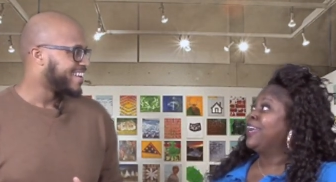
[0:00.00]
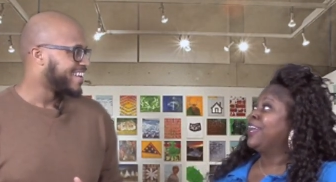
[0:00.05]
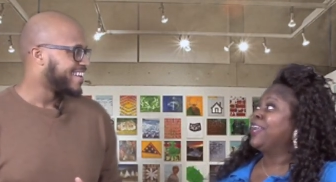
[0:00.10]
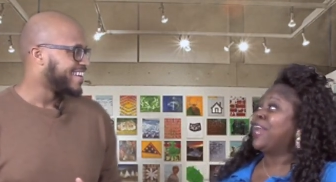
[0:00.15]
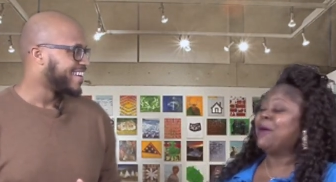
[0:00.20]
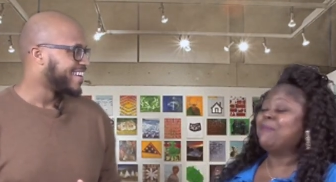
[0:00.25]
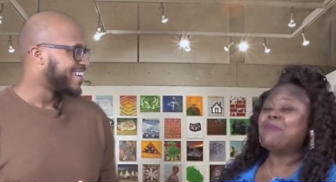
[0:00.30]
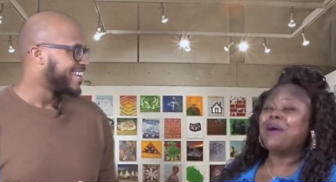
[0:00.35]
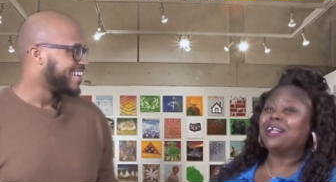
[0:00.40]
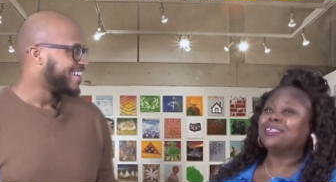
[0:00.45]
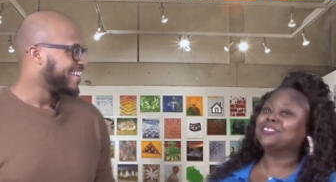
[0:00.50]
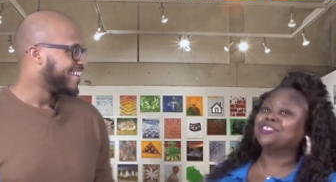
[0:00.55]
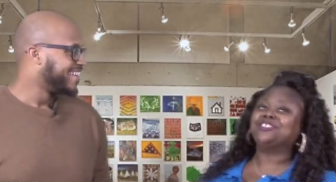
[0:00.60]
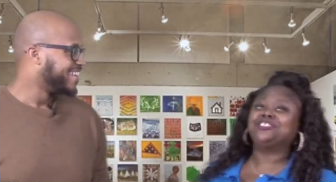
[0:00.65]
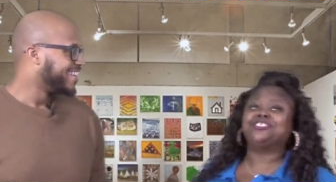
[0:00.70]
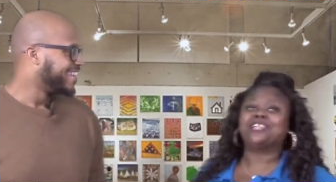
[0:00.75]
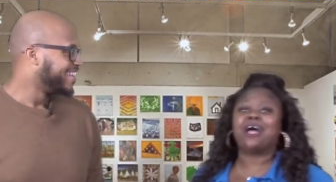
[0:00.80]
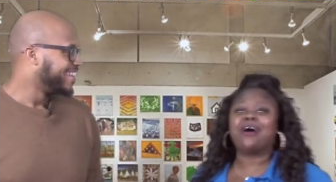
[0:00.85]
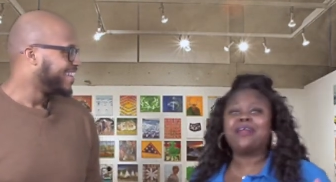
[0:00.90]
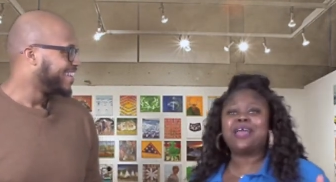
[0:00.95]
Speaker 1: I'm about to
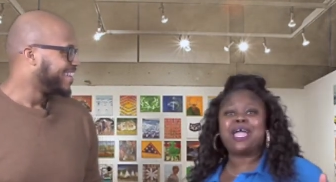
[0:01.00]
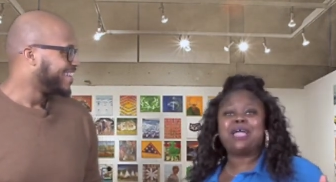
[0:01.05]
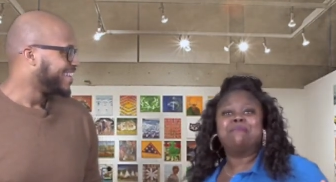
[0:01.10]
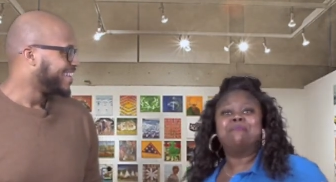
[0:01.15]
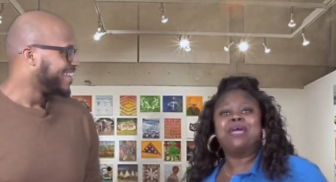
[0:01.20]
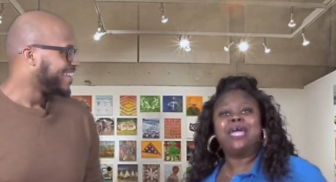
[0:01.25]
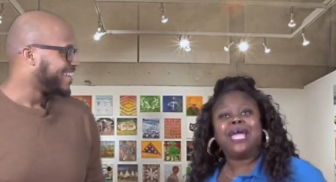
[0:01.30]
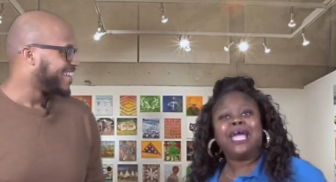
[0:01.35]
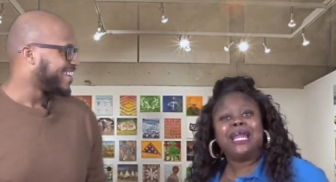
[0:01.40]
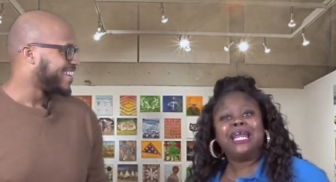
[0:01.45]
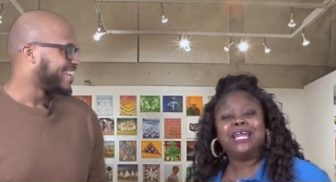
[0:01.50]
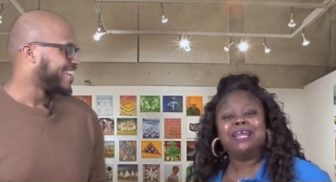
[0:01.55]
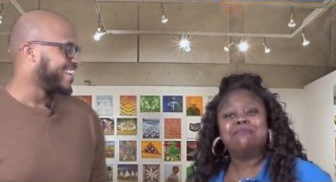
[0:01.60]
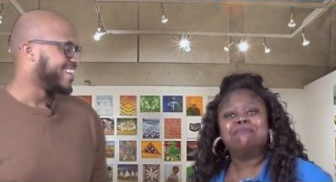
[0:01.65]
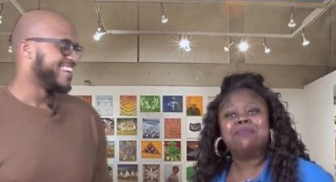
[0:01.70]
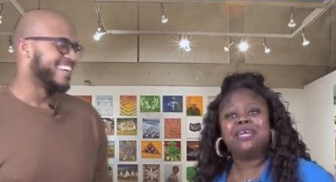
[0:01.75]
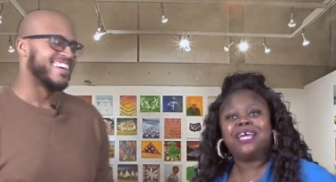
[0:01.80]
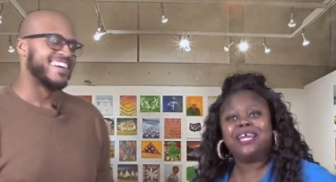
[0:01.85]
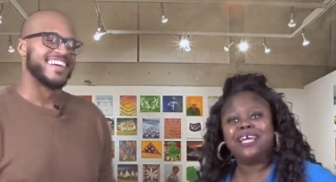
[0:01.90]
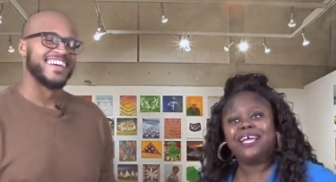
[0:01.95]
shout amen in a
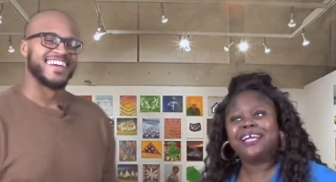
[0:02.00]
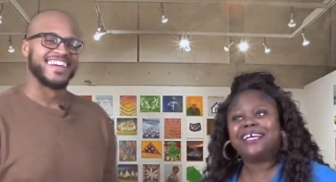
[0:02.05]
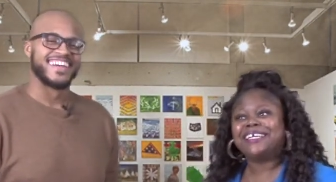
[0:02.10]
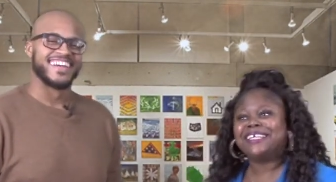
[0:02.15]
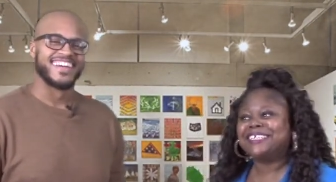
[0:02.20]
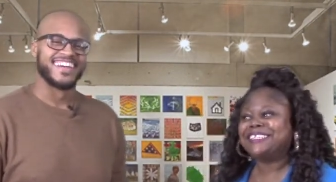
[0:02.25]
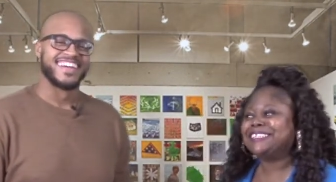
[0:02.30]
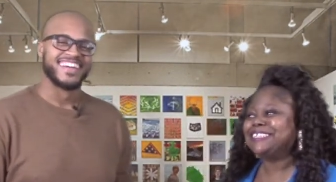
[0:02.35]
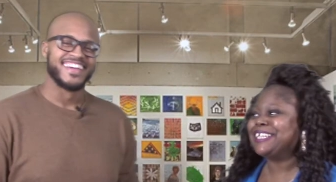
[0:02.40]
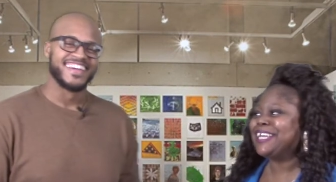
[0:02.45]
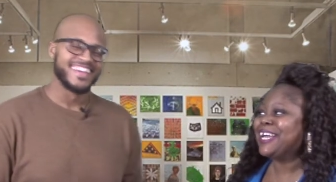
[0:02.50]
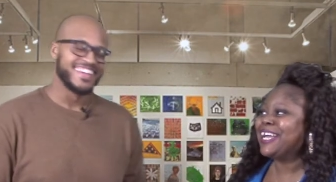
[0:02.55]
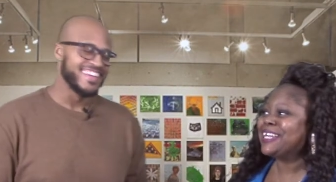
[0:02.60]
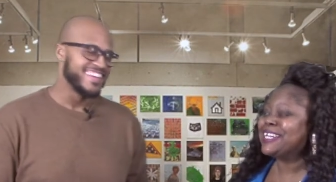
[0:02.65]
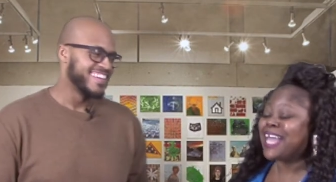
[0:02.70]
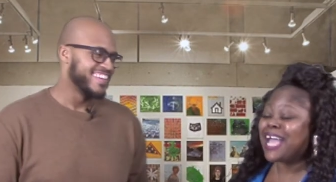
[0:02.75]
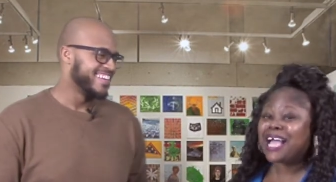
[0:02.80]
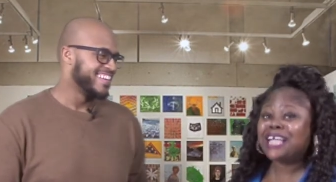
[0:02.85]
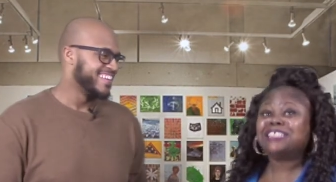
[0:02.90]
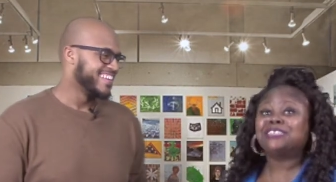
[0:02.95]
minute because
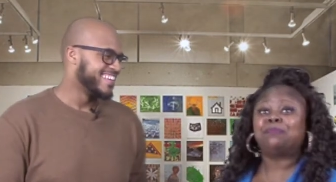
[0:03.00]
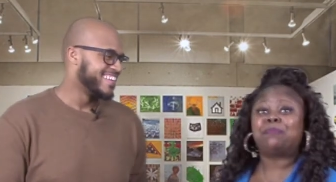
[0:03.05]
uh, that's